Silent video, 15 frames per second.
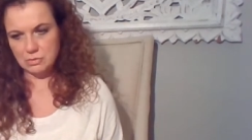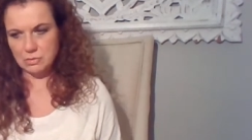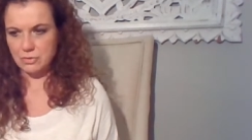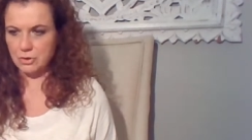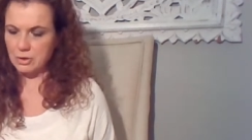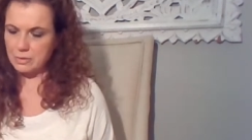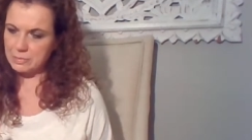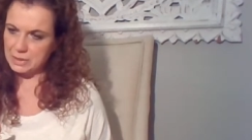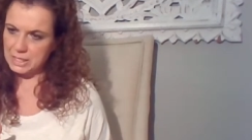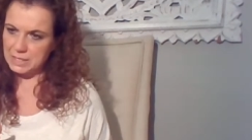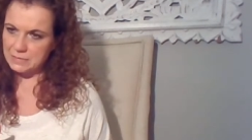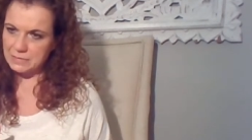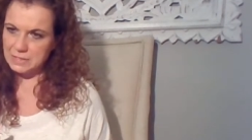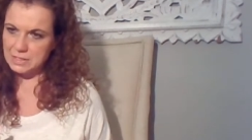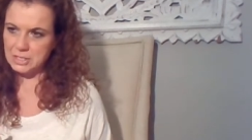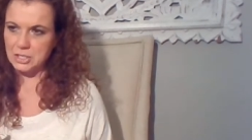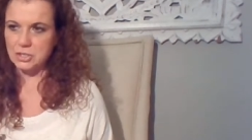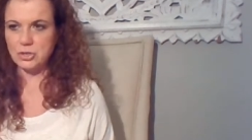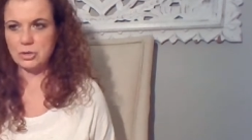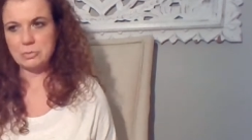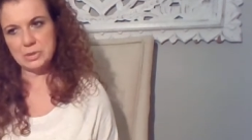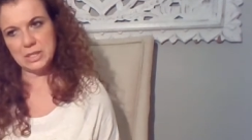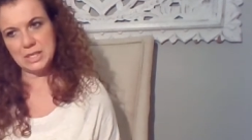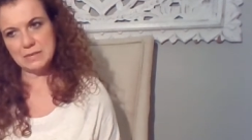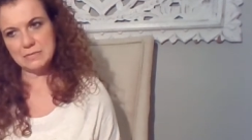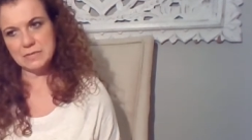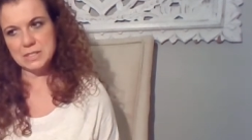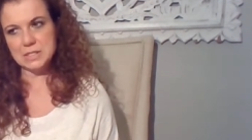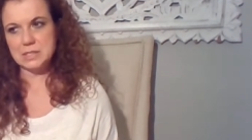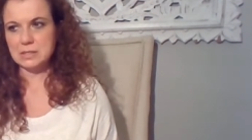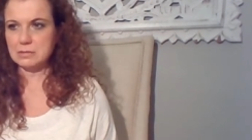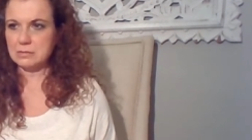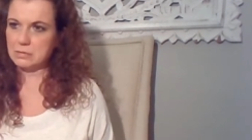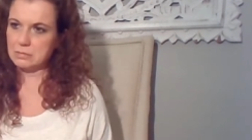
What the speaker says: or their beliefs and your beliefs